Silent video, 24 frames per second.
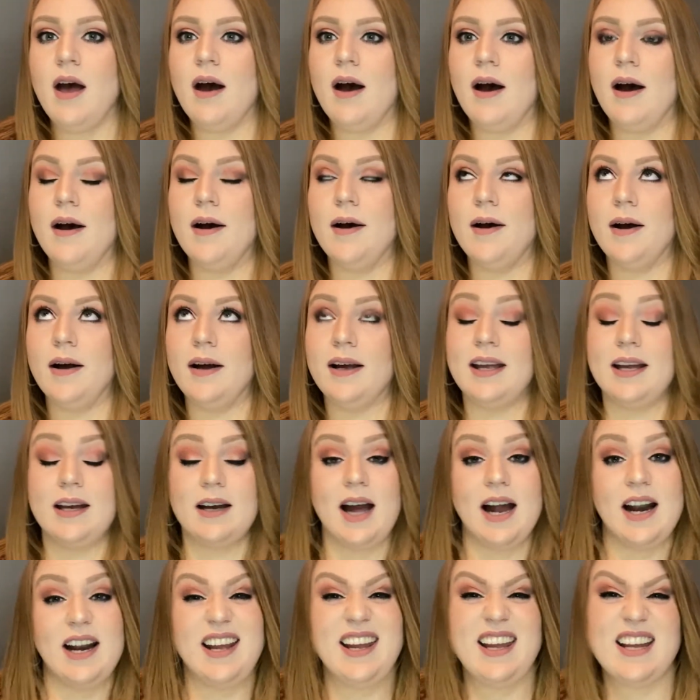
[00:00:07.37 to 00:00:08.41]

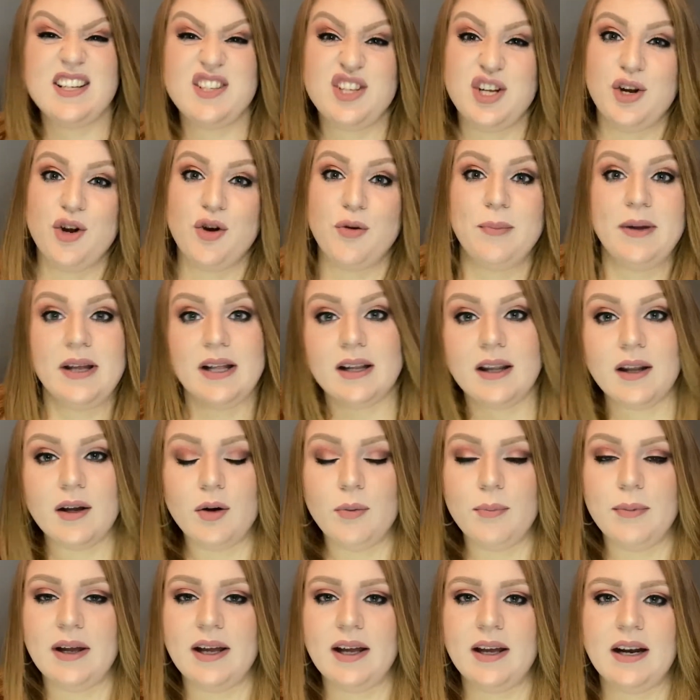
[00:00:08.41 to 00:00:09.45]
kind of get to know me a little
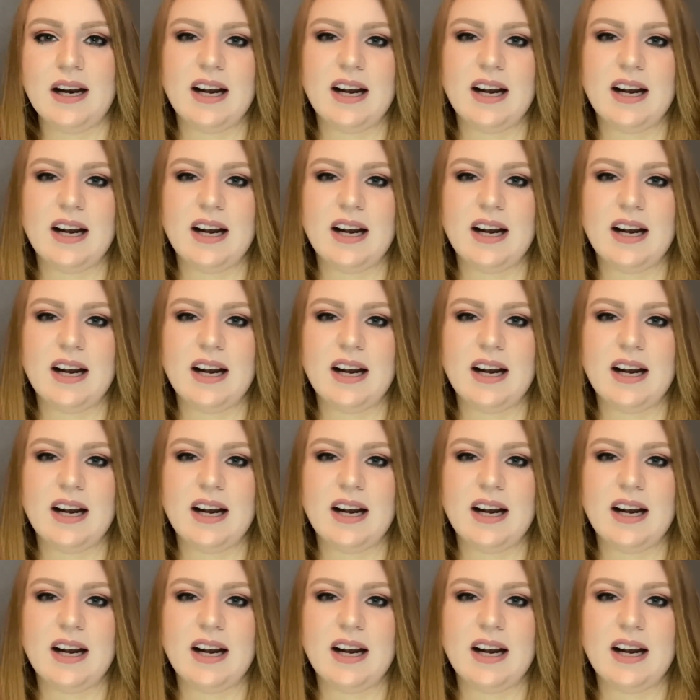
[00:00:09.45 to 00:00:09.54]
bit.